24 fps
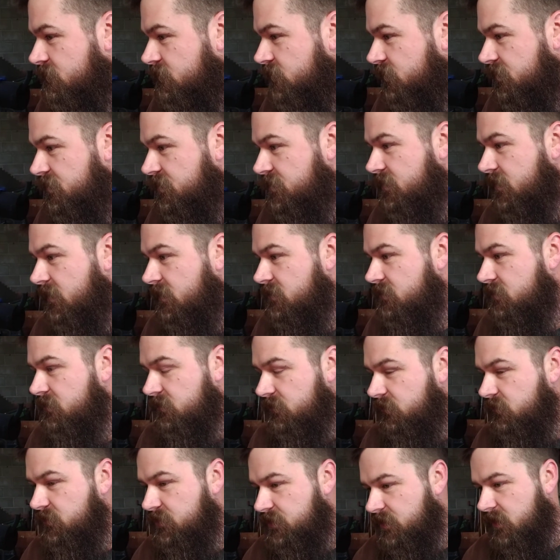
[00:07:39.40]
With
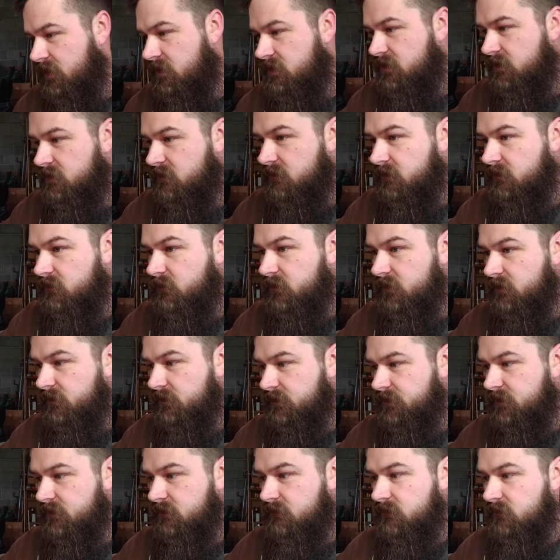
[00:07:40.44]
2 stationary
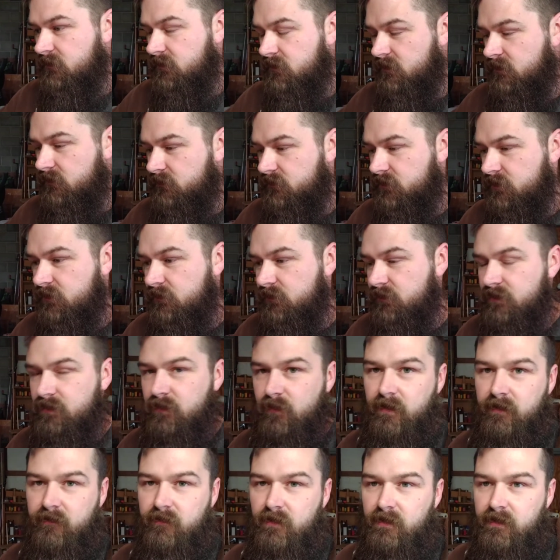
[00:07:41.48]
wheels and, you know, 2
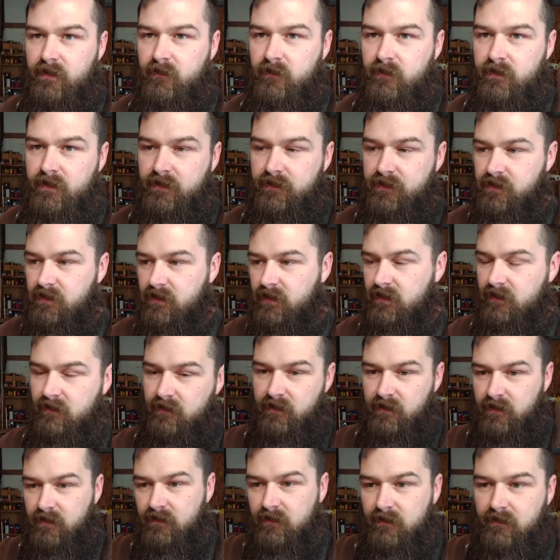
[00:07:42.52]
swiveling wheels, you can
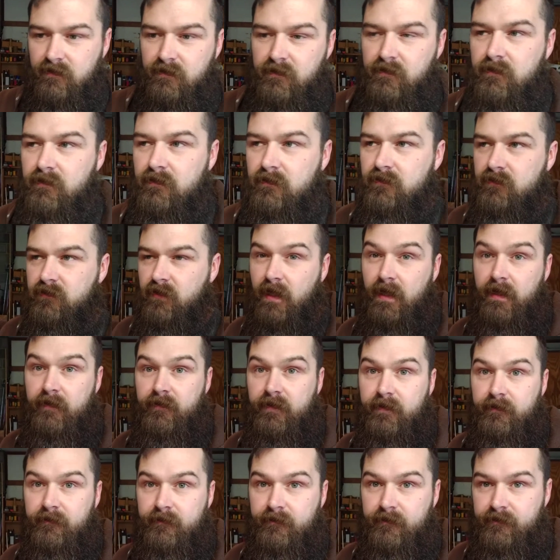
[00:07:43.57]
drive
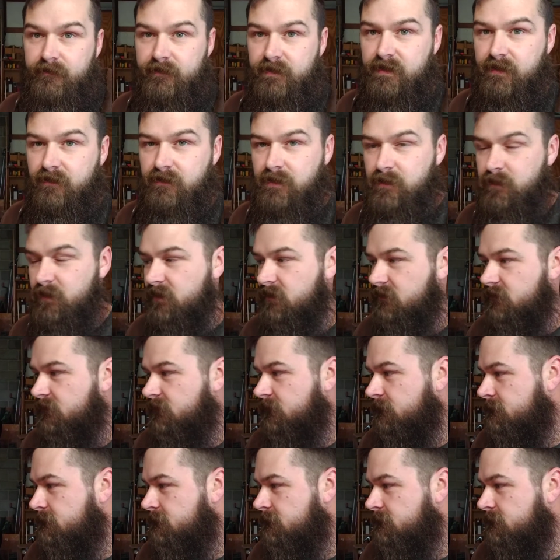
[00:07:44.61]
it, so to speak.